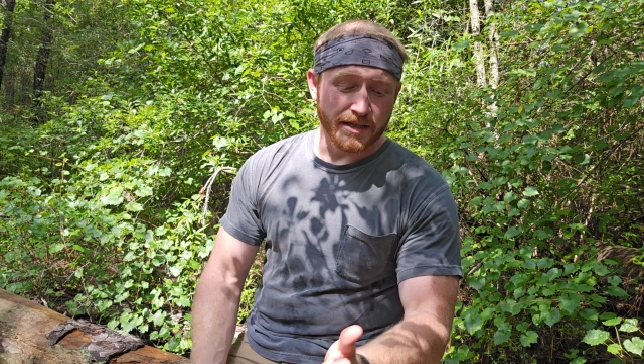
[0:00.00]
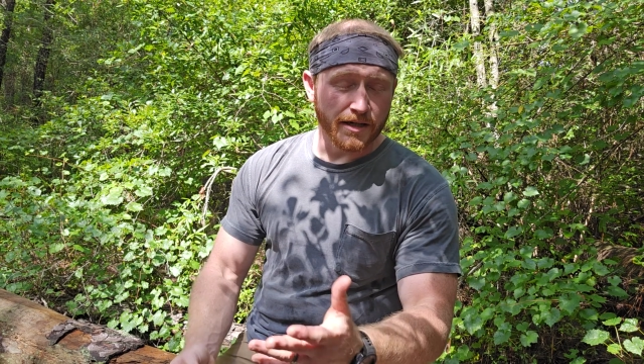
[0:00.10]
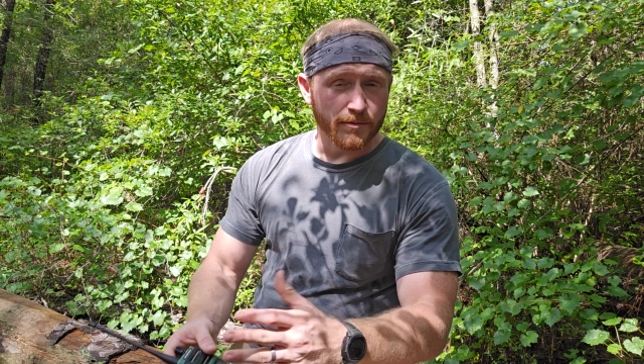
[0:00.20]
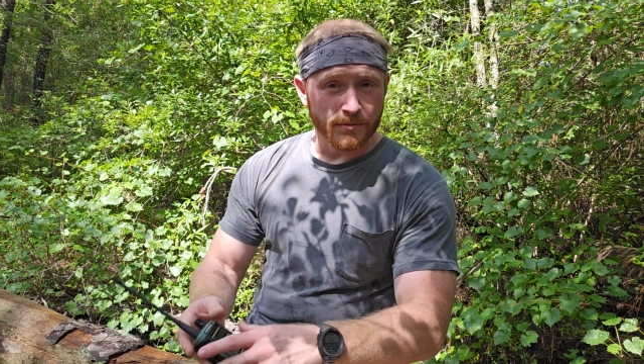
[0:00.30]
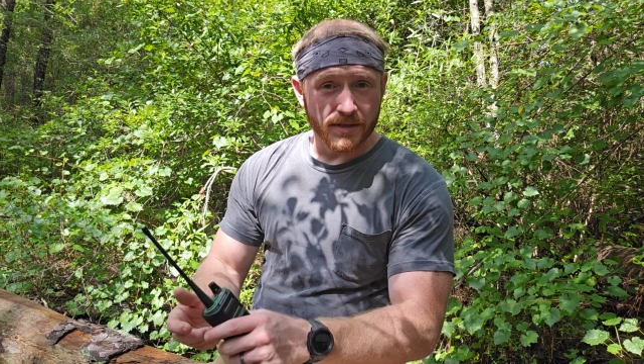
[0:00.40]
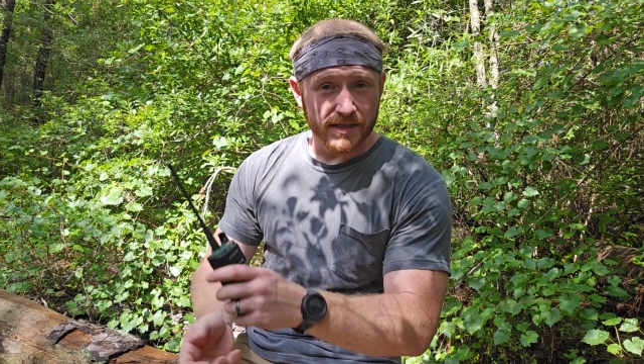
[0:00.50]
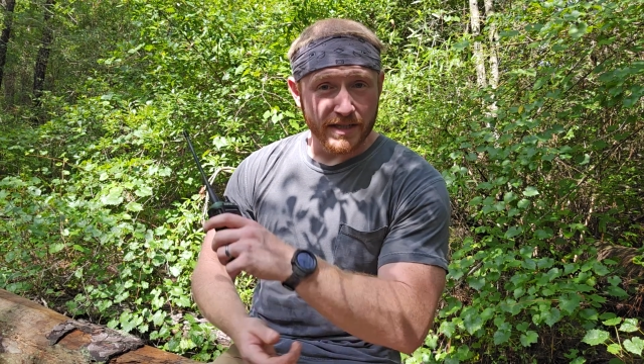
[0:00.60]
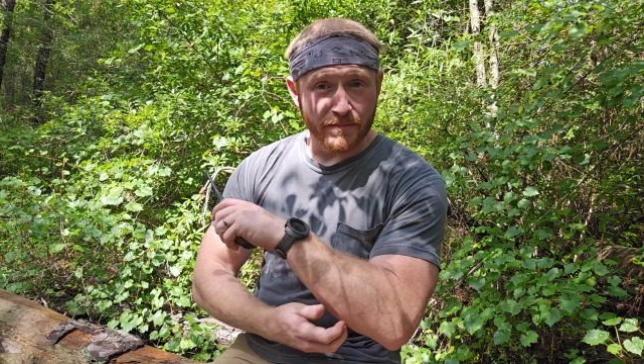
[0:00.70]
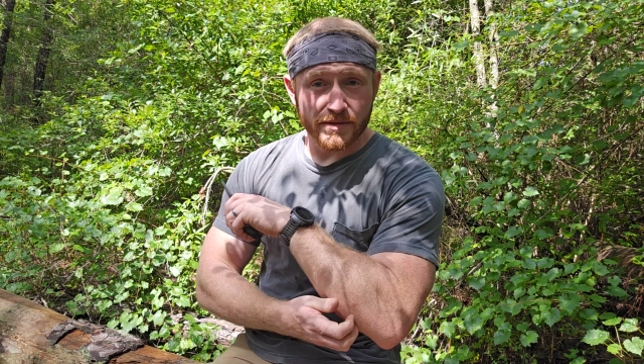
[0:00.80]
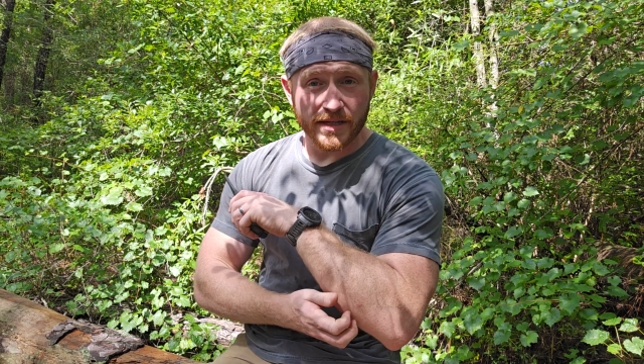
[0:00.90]
comes with a
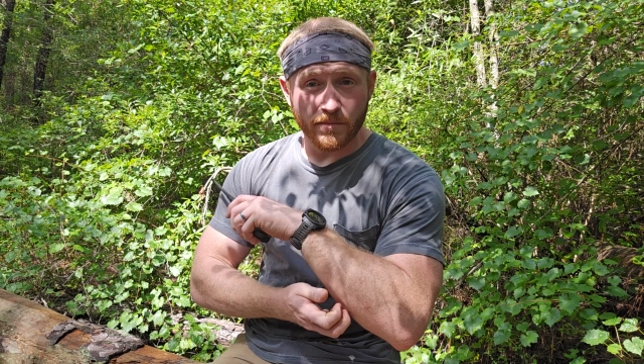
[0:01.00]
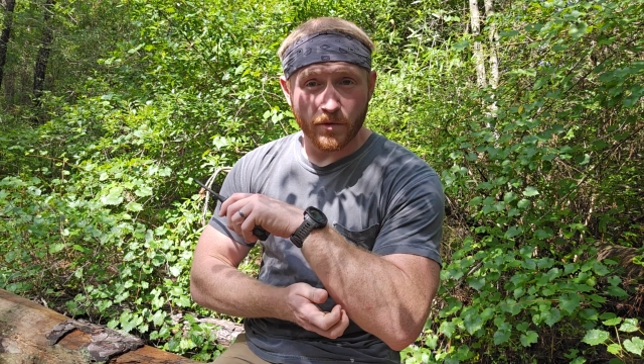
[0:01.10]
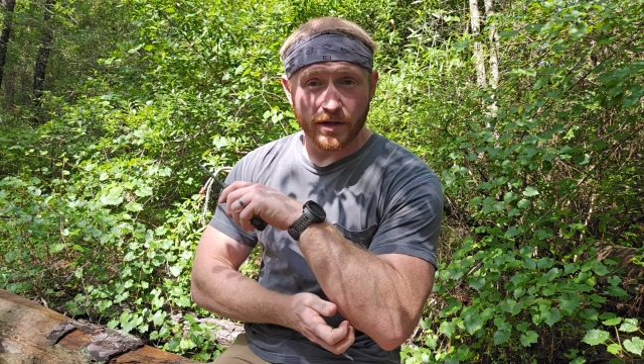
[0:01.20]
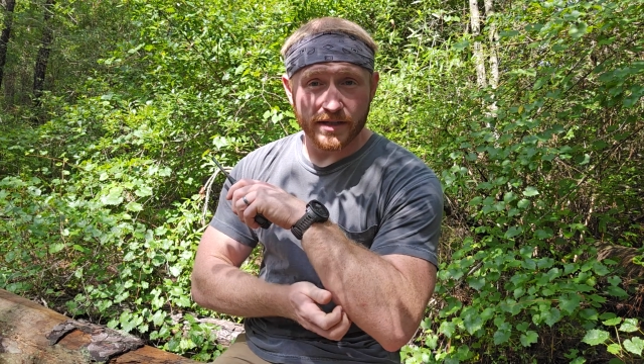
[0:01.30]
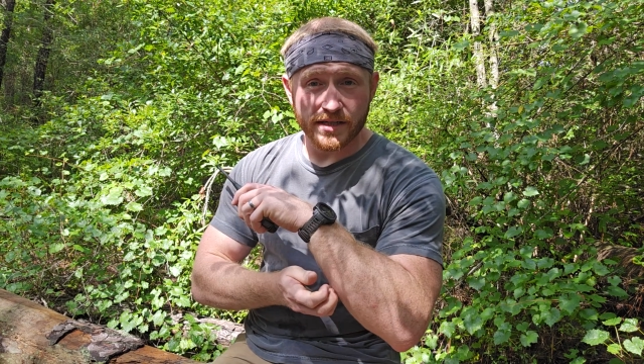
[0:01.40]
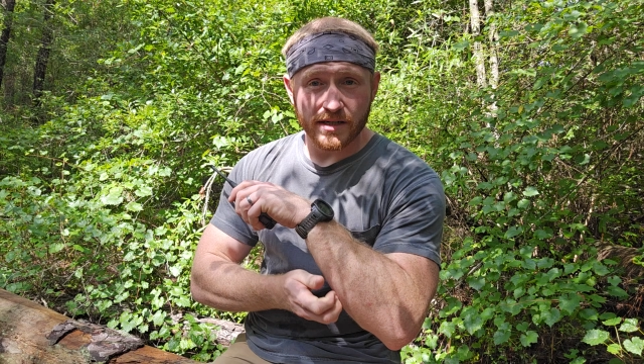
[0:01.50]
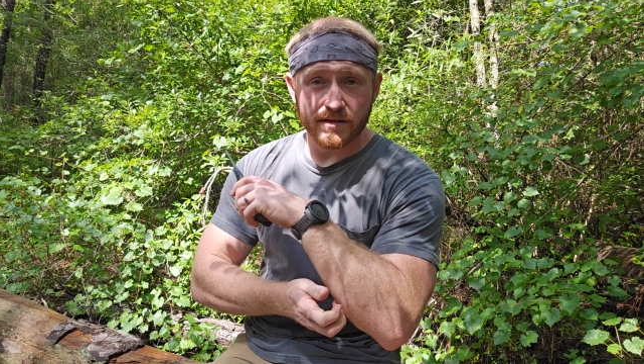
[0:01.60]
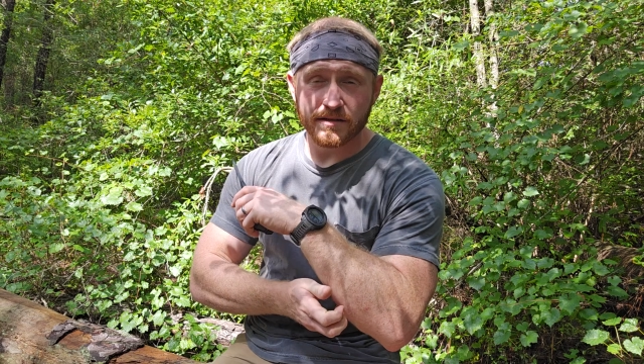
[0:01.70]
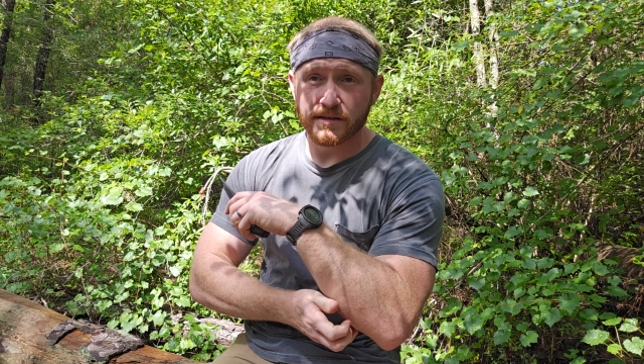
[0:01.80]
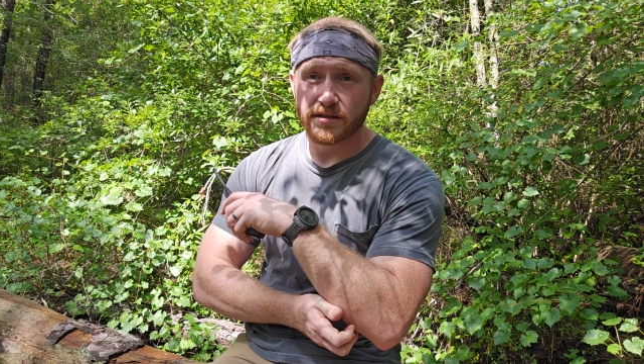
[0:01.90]
771 antenna,
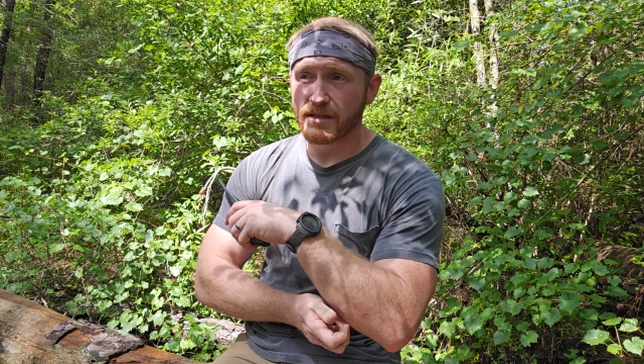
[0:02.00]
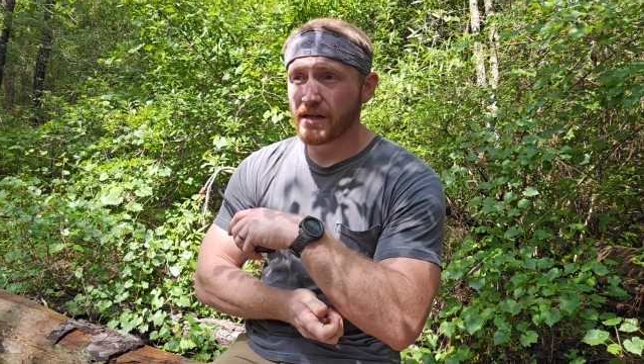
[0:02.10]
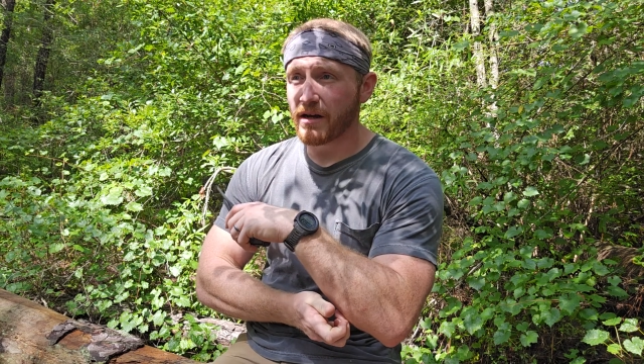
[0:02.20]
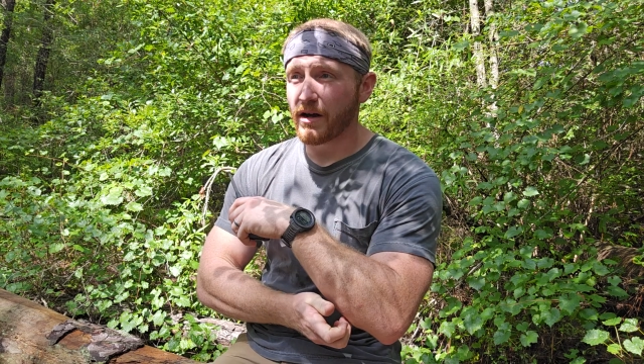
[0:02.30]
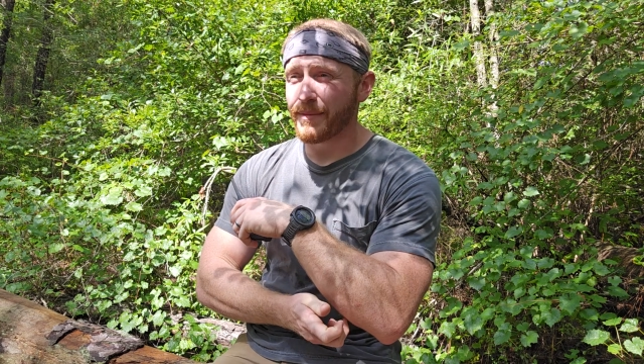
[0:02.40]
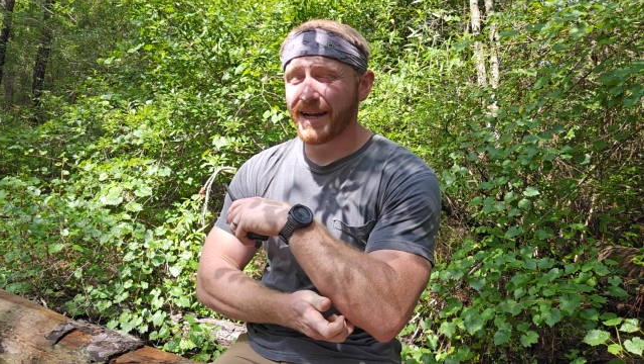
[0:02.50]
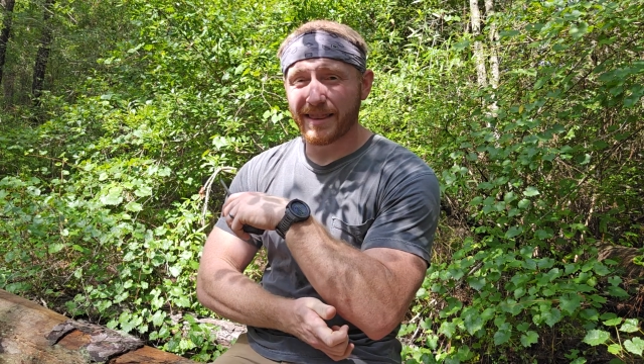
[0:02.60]
and